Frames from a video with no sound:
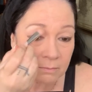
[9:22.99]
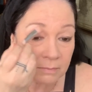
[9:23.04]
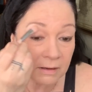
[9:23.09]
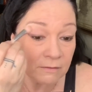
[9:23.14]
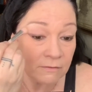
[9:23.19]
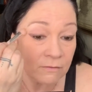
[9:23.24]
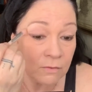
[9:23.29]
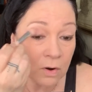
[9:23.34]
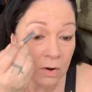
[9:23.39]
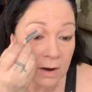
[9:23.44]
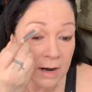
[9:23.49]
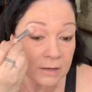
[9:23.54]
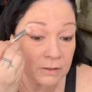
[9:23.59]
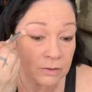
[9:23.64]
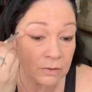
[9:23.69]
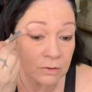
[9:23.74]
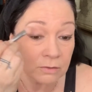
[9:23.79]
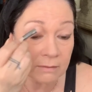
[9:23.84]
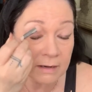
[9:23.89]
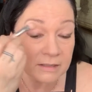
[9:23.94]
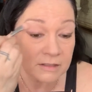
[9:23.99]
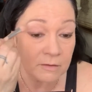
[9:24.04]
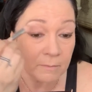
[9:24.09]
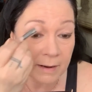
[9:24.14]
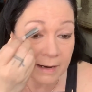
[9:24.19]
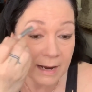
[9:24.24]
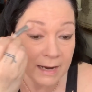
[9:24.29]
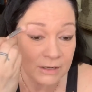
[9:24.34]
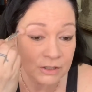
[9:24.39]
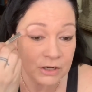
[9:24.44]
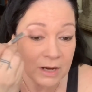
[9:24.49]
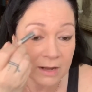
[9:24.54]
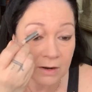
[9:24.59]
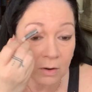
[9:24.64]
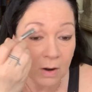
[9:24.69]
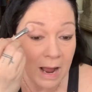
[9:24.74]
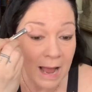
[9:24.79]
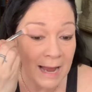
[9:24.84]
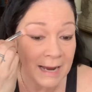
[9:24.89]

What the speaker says: before I do the rest of my eyeshadow.